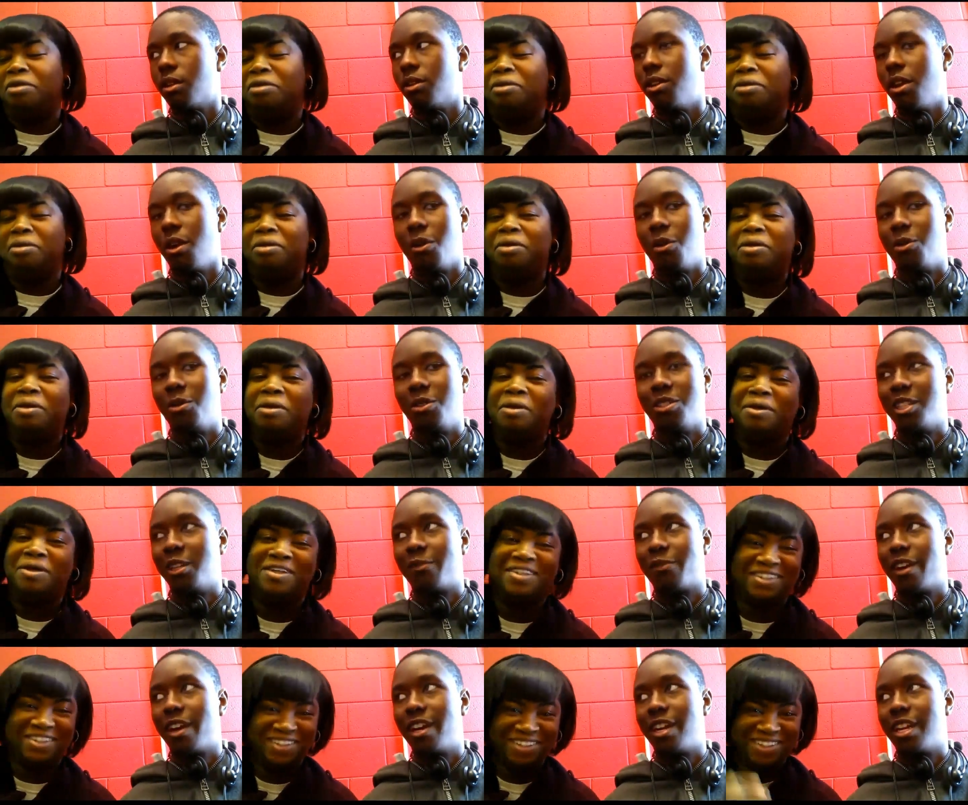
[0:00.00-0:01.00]
Speaker 1: You don't know
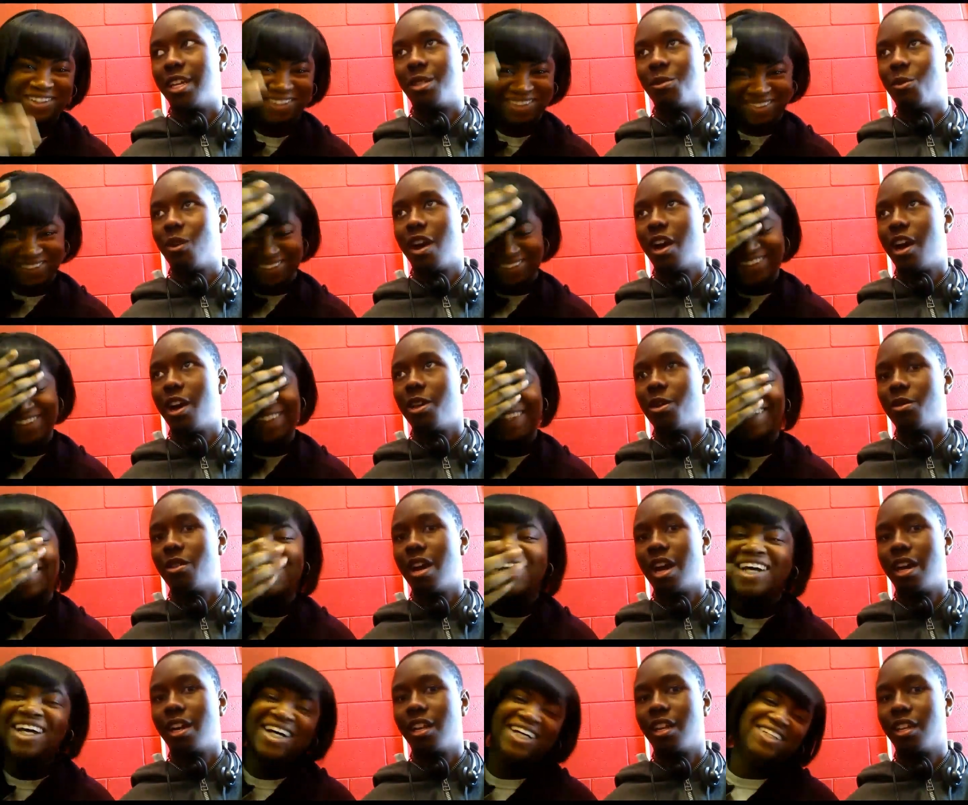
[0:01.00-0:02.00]
who GFriend is. Why
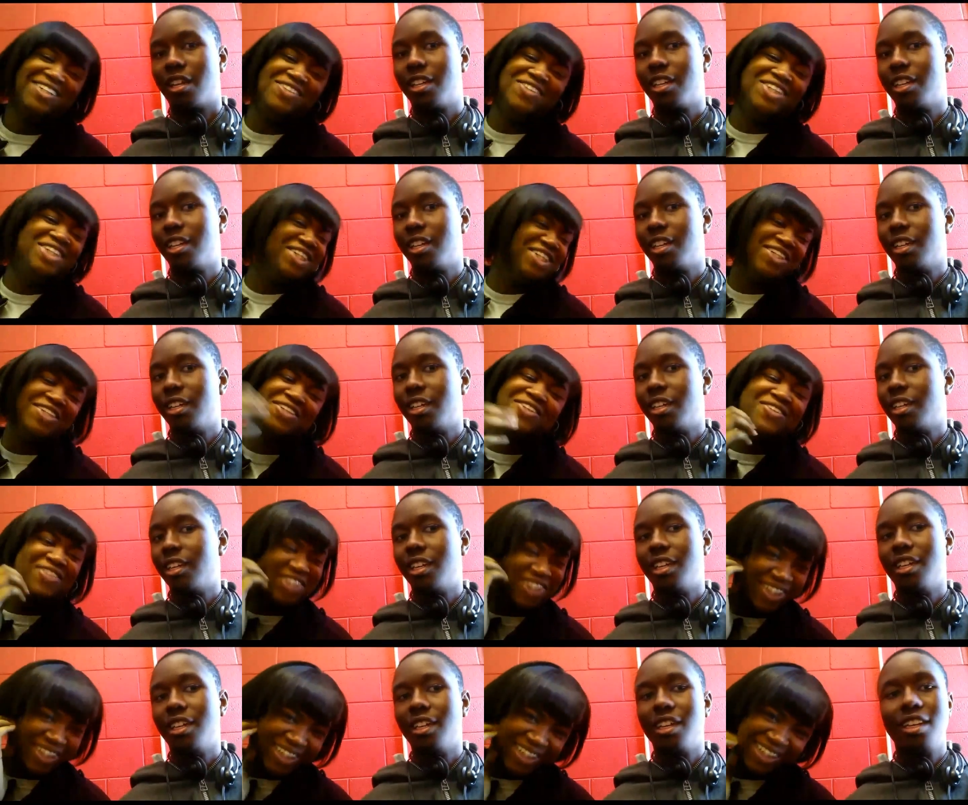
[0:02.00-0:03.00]
are you not? I don't
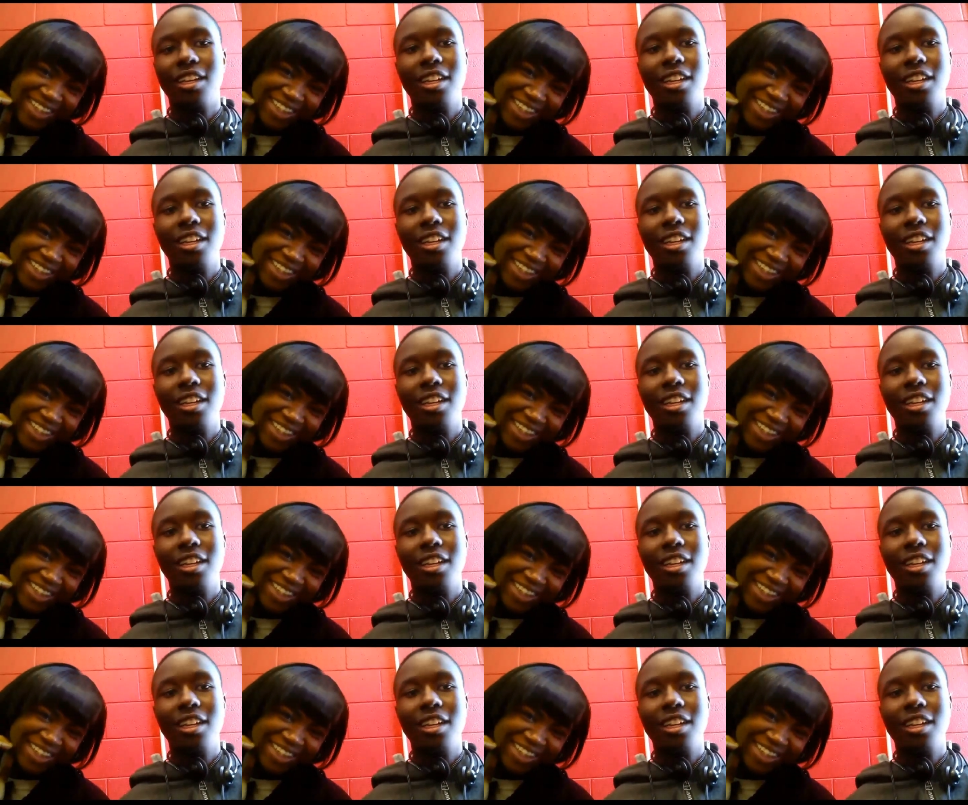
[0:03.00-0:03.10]
know.